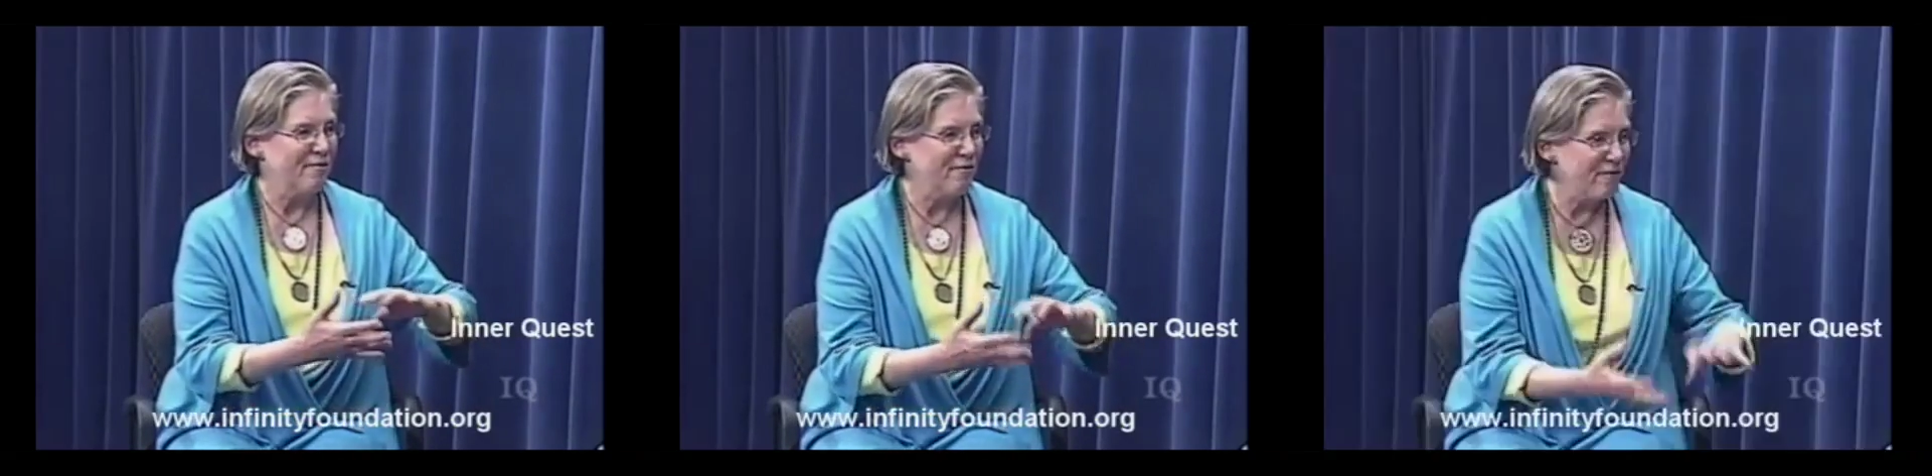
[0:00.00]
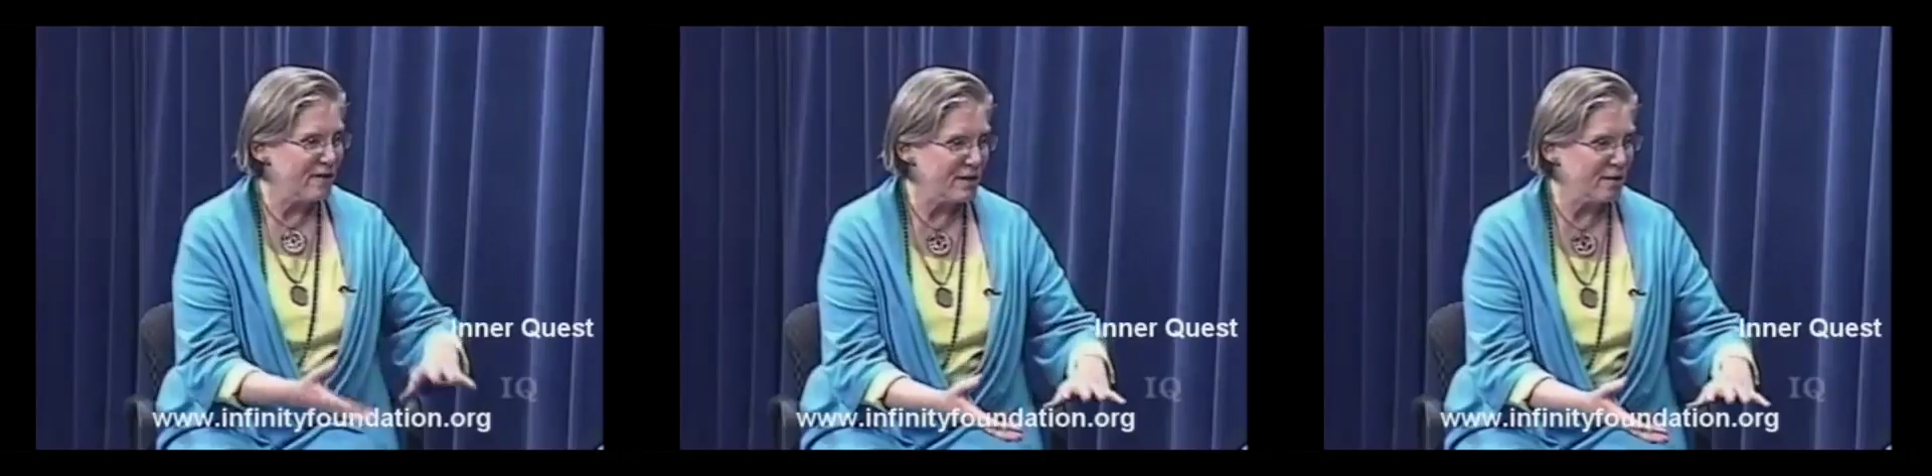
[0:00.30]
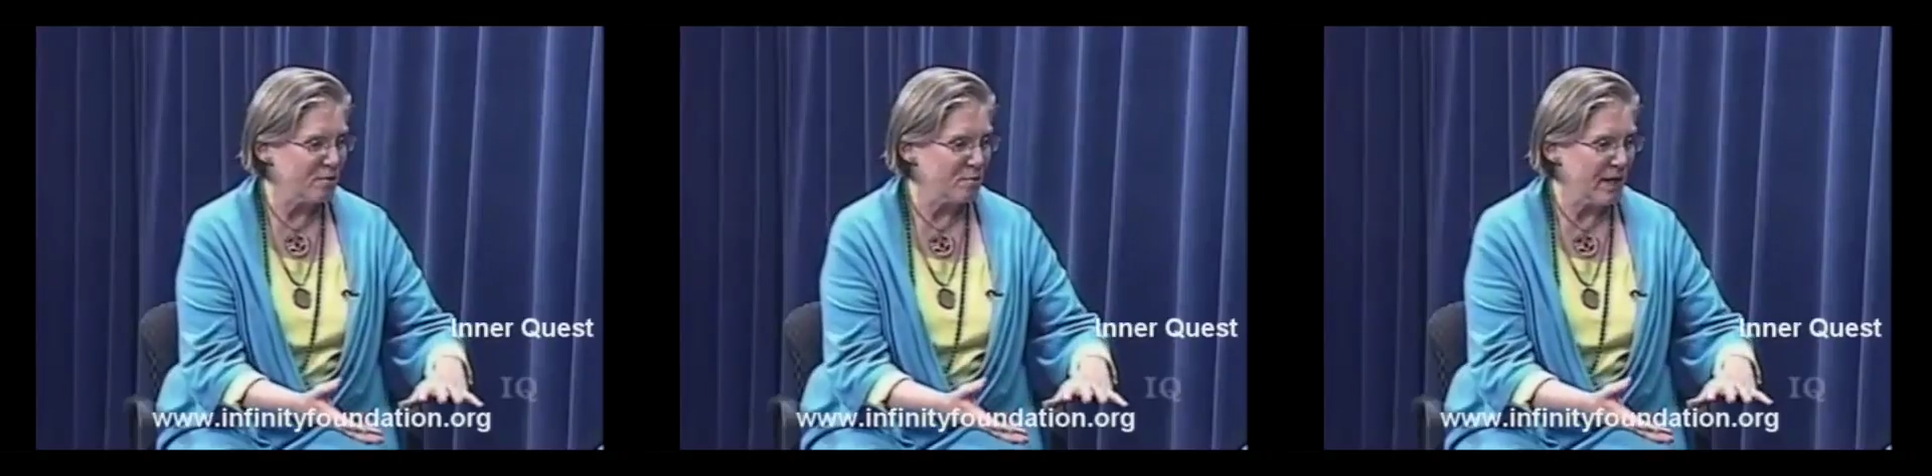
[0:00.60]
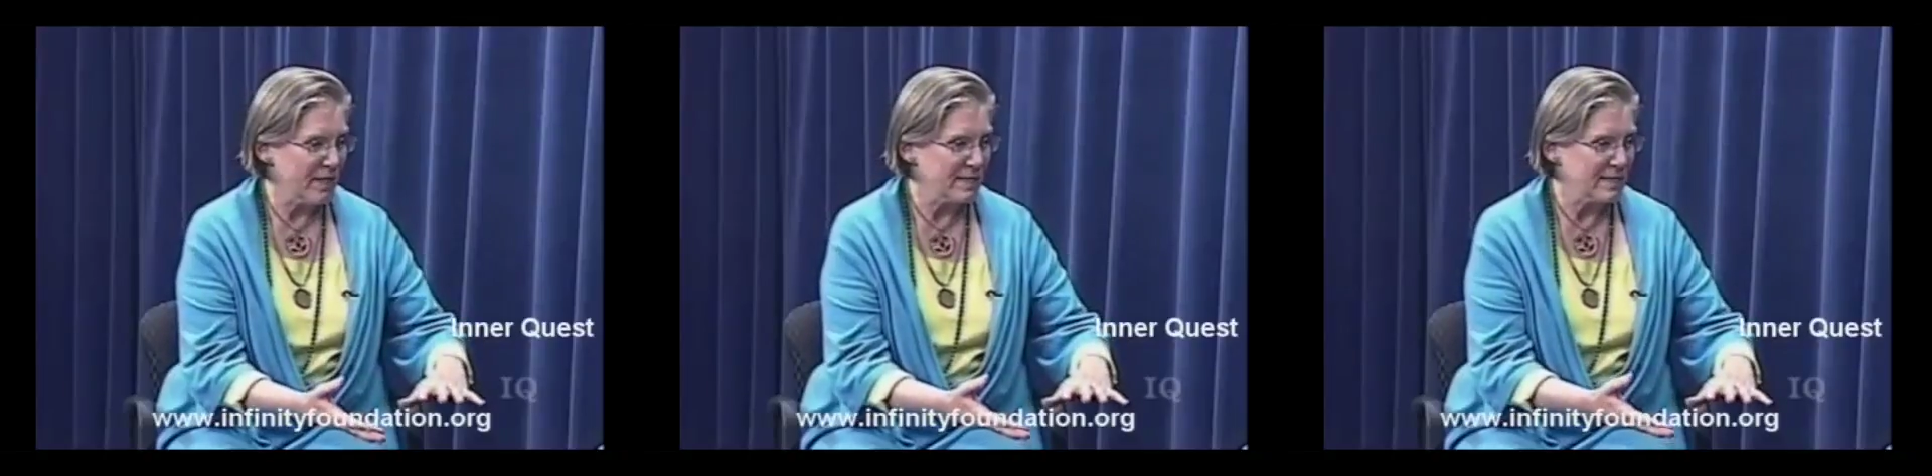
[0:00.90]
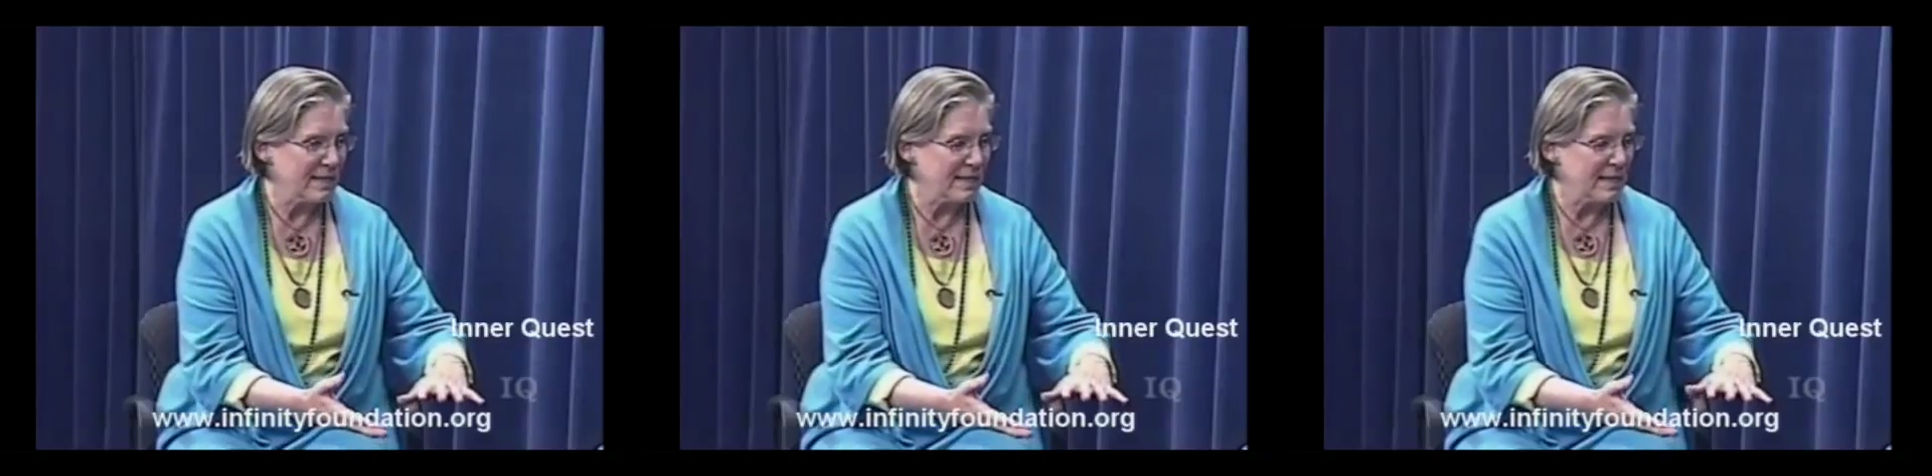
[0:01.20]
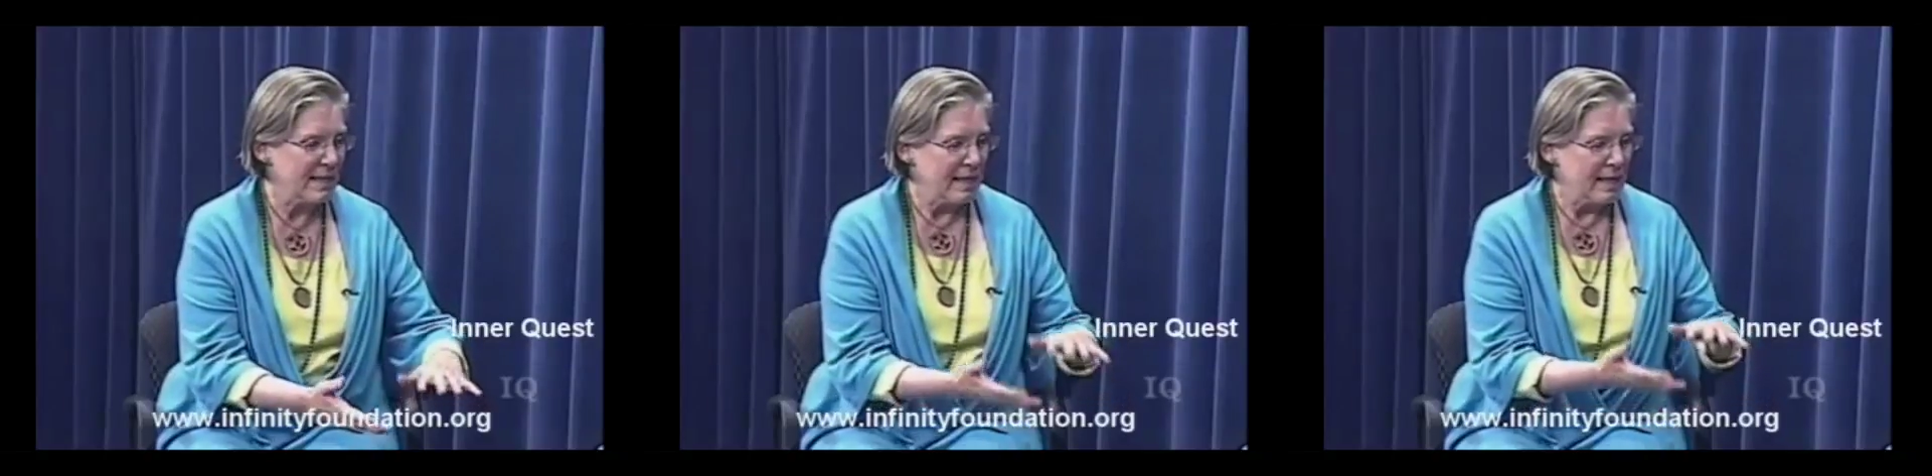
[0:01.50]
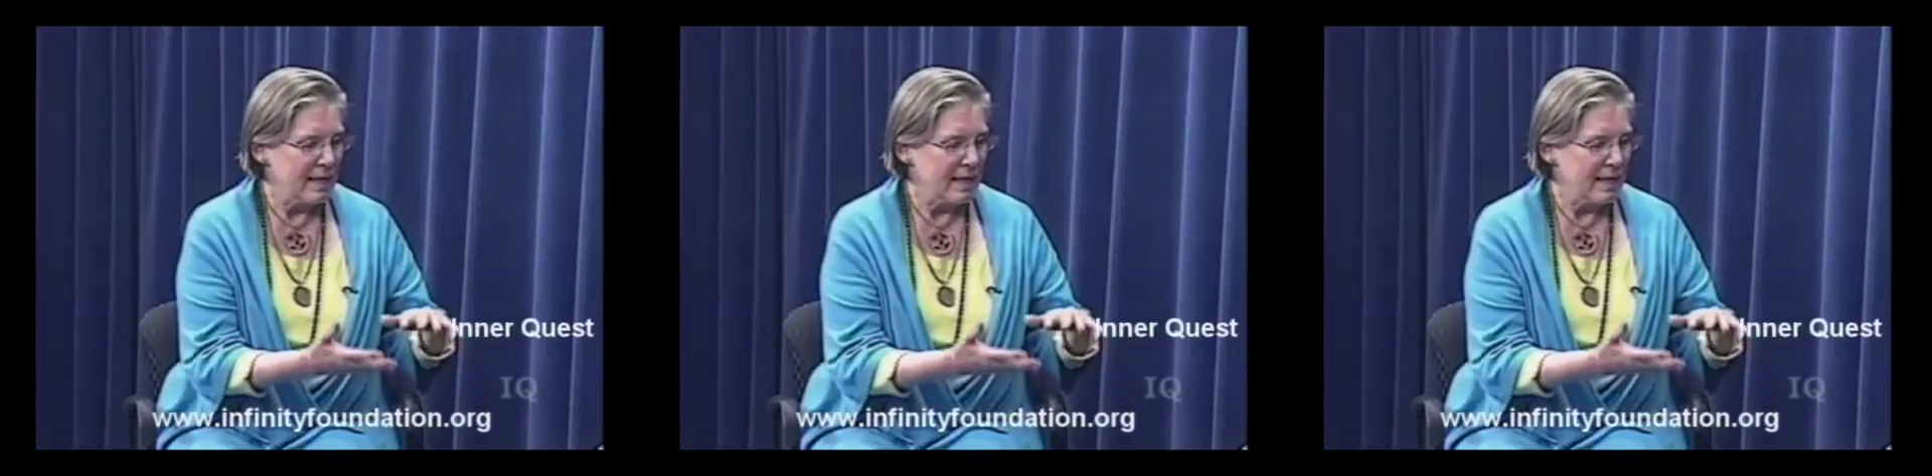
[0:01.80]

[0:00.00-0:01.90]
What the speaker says: physical basis